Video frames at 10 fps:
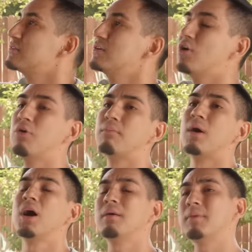No,
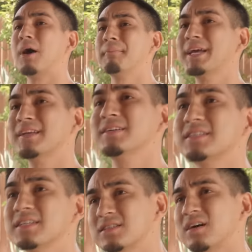Mom, I'm making a
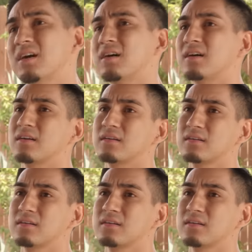TikTok.